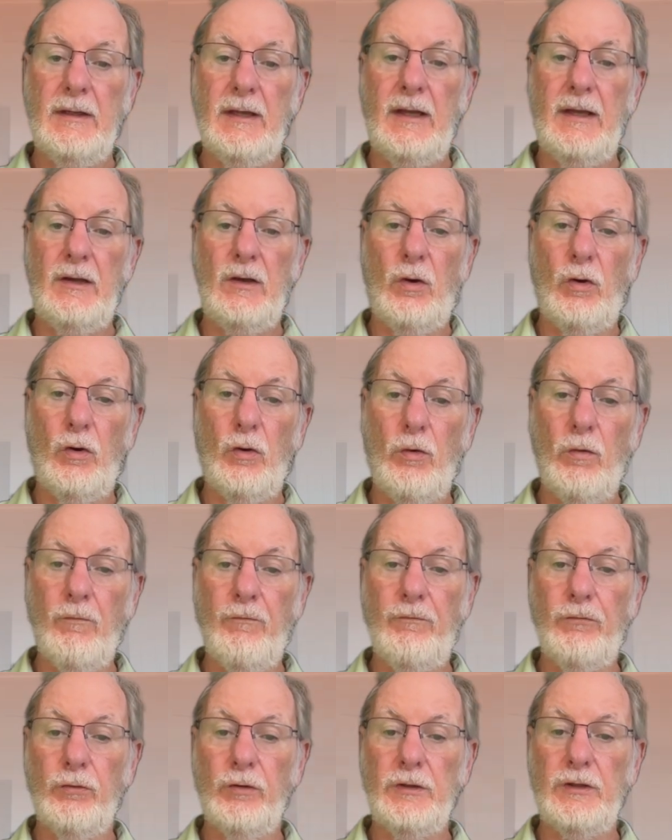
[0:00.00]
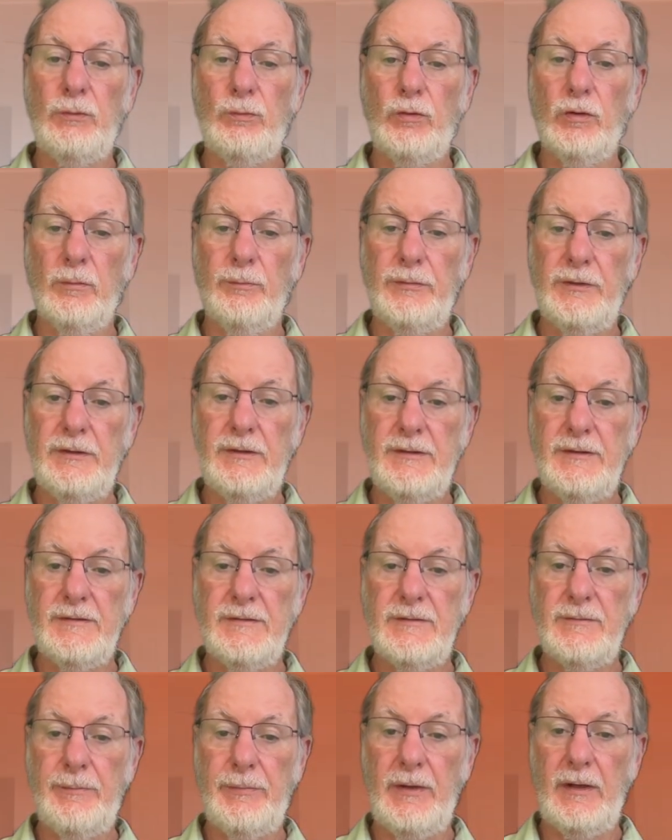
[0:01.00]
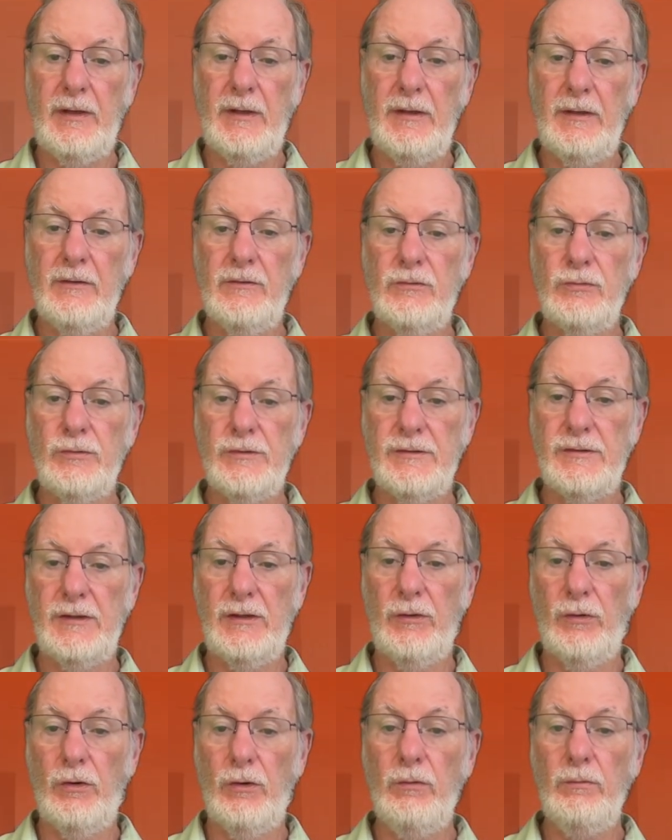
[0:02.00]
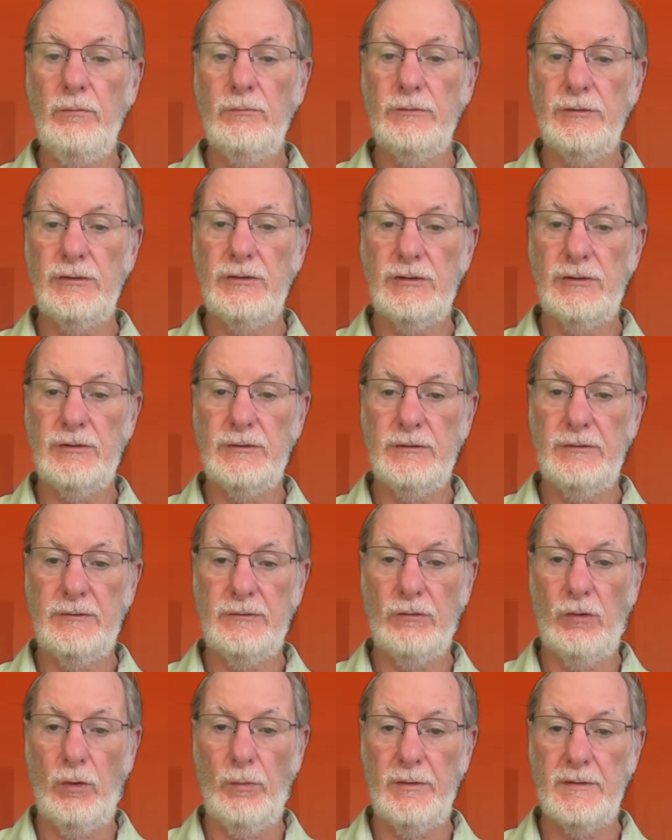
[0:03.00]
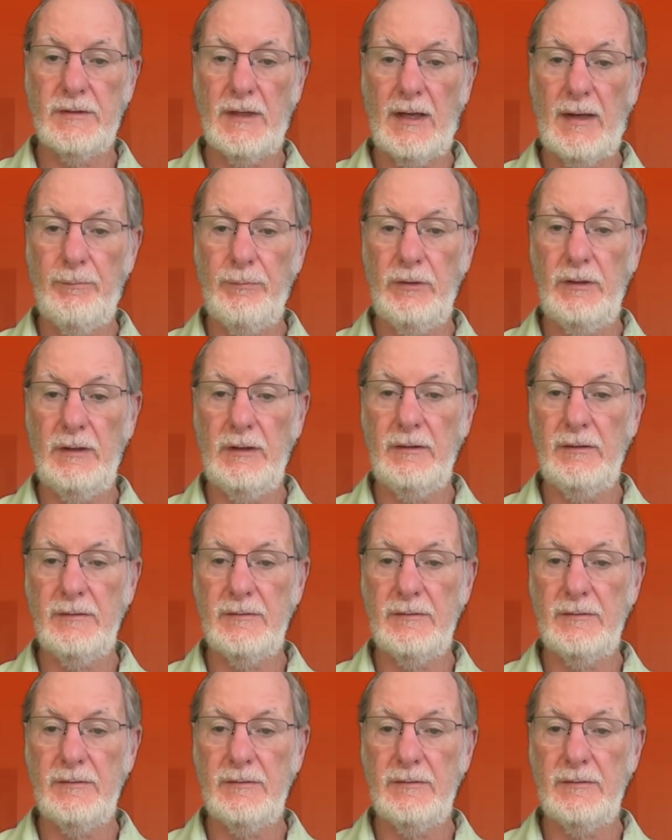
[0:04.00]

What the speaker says: and hopefully will be dissipated to zero, which is always happening.